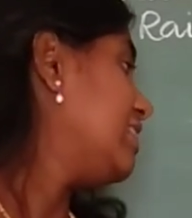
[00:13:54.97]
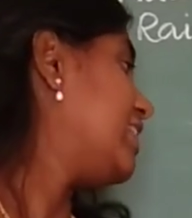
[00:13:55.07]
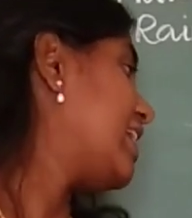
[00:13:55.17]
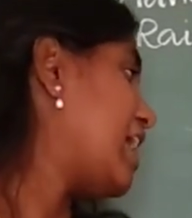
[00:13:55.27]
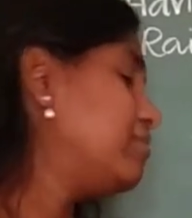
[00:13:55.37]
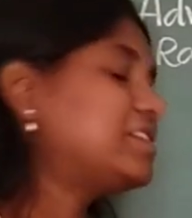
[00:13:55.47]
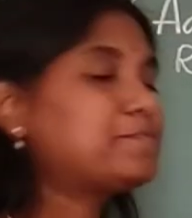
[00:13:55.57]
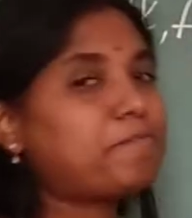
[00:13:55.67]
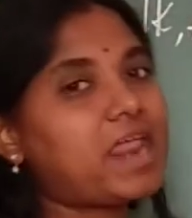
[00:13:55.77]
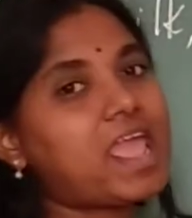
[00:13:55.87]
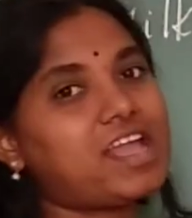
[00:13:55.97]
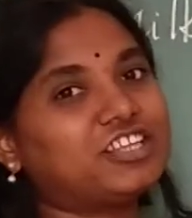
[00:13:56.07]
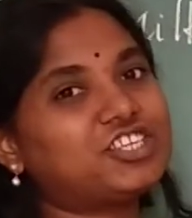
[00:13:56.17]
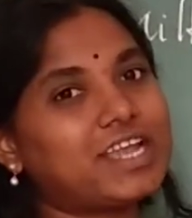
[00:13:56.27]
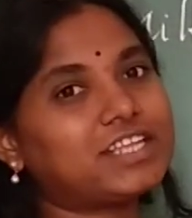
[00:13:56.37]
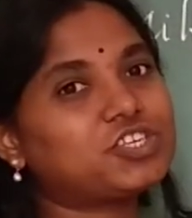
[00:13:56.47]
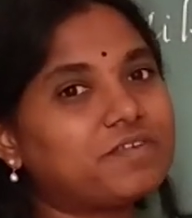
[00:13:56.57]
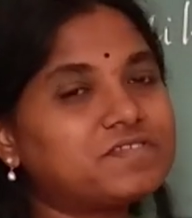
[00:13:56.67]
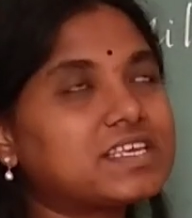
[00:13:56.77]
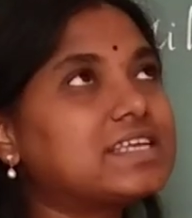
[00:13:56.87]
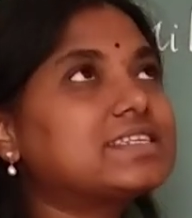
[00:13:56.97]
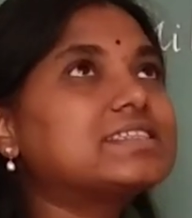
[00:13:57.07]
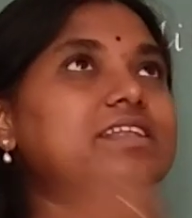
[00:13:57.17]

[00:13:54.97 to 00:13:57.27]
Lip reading: Then comes spring, change of season,